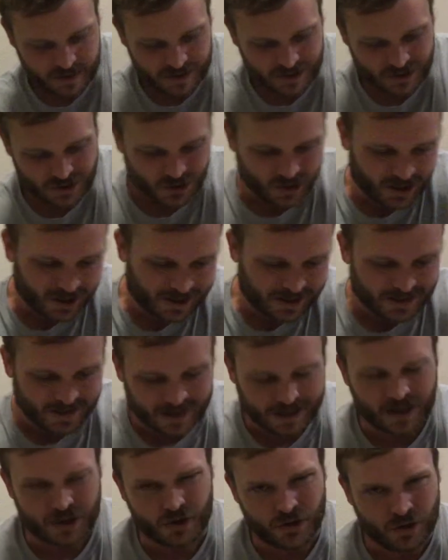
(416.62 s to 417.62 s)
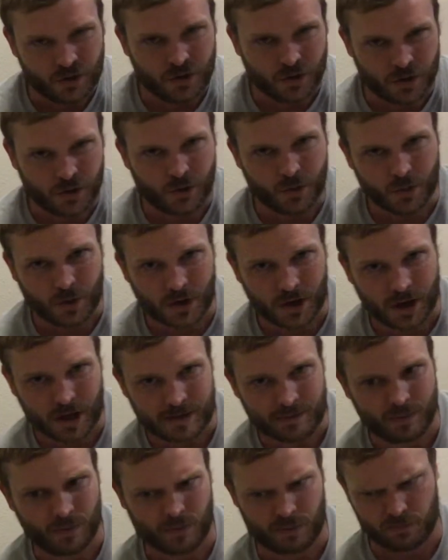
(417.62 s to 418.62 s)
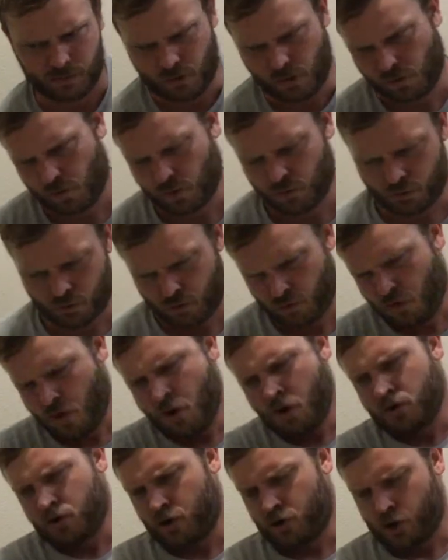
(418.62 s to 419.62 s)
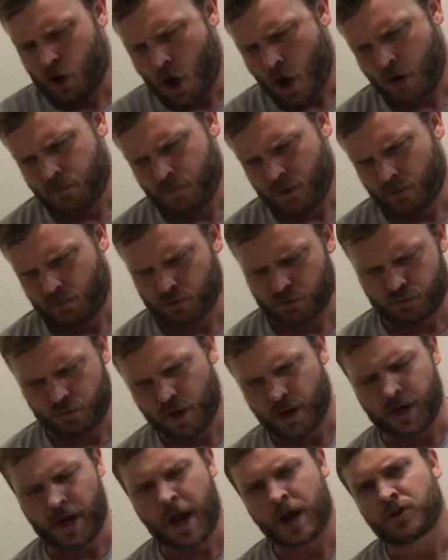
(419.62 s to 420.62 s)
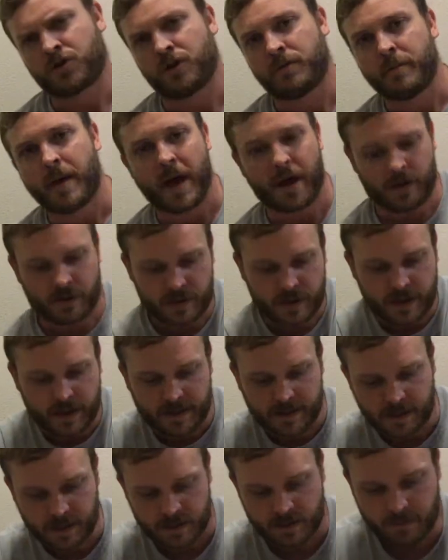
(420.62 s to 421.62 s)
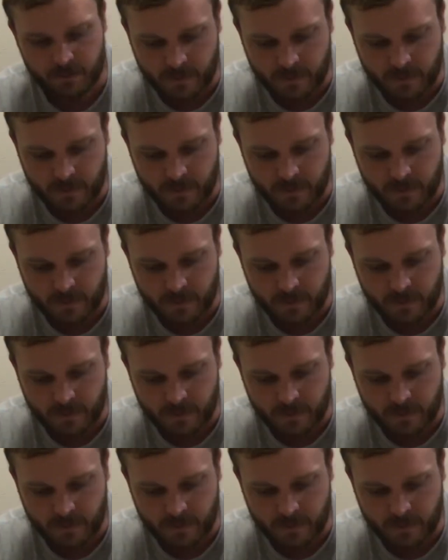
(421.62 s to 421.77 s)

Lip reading: John is like a newer gospel. And I'm like, oh, the time that it was written actually matters. It doesn't